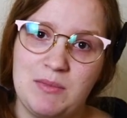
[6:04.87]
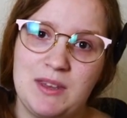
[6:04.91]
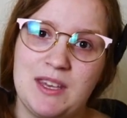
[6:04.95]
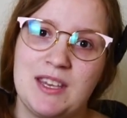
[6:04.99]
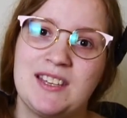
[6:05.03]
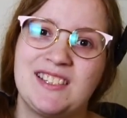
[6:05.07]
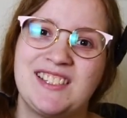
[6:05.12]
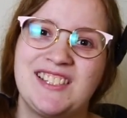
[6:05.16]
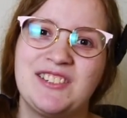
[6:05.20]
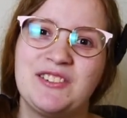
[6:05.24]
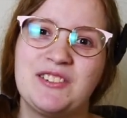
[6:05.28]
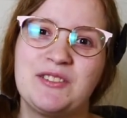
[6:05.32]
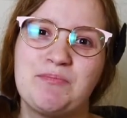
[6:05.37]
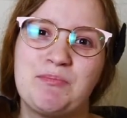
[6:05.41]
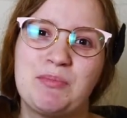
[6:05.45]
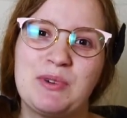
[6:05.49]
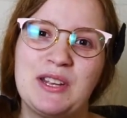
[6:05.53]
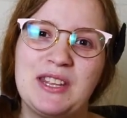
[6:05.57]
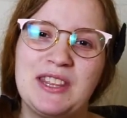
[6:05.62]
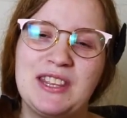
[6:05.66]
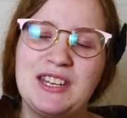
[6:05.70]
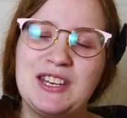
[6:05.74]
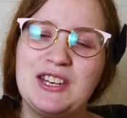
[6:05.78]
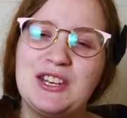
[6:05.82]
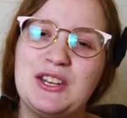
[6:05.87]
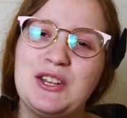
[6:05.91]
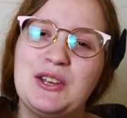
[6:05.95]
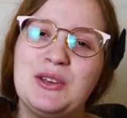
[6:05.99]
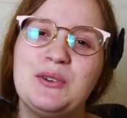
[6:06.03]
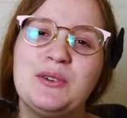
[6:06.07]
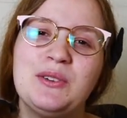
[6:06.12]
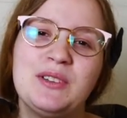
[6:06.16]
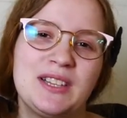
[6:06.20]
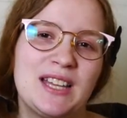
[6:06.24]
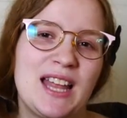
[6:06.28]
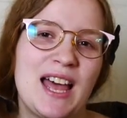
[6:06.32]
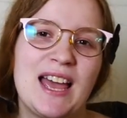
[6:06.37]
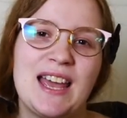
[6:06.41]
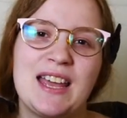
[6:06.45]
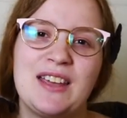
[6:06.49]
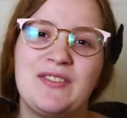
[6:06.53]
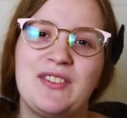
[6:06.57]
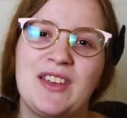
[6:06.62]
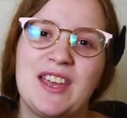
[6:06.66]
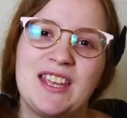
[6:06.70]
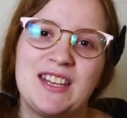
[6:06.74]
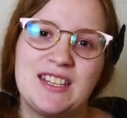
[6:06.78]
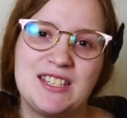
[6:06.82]
because you'll breathe new
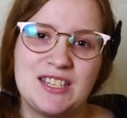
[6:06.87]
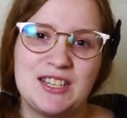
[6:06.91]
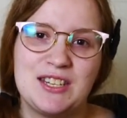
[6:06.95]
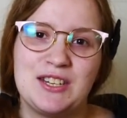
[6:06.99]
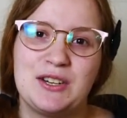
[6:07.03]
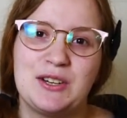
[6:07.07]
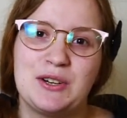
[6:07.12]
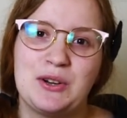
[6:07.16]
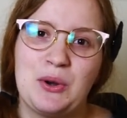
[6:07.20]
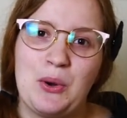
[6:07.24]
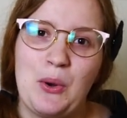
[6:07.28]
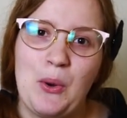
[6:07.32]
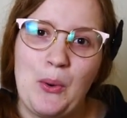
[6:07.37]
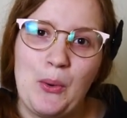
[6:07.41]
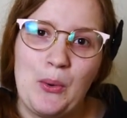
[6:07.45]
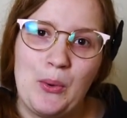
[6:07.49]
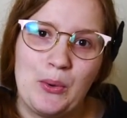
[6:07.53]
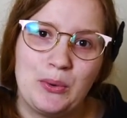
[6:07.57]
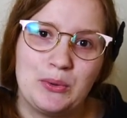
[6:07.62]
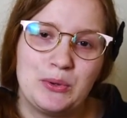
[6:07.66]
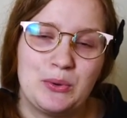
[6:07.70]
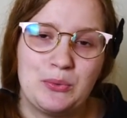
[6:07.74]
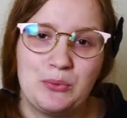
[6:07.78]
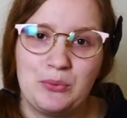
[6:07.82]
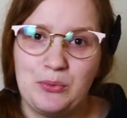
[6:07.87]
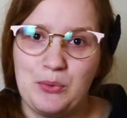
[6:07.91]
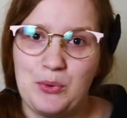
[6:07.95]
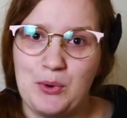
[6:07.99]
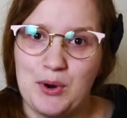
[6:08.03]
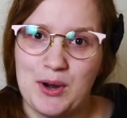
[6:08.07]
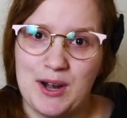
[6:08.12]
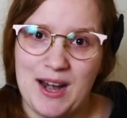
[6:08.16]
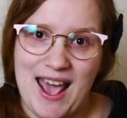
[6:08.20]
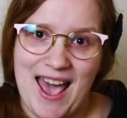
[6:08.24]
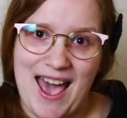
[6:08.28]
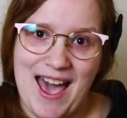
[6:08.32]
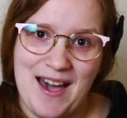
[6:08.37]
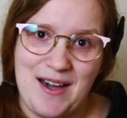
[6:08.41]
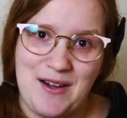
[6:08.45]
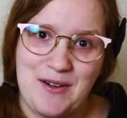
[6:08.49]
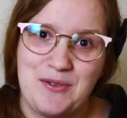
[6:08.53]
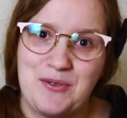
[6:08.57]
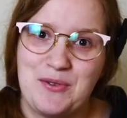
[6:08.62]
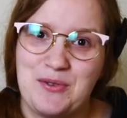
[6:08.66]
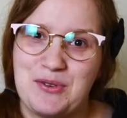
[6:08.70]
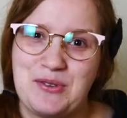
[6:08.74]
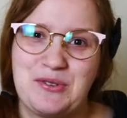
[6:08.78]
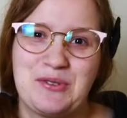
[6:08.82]
life into your old, worn
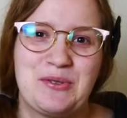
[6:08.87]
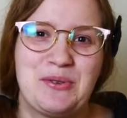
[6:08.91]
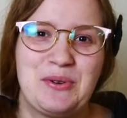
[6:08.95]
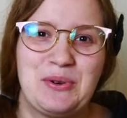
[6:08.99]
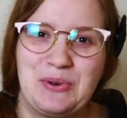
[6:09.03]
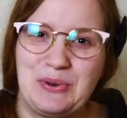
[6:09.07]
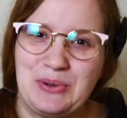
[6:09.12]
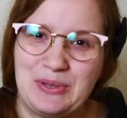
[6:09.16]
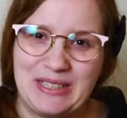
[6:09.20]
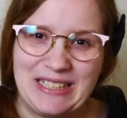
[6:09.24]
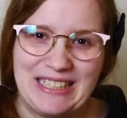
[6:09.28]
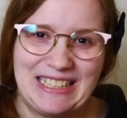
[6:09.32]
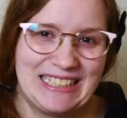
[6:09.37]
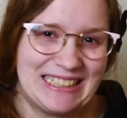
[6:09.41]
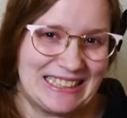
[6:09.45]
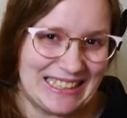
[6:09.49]
out, or holey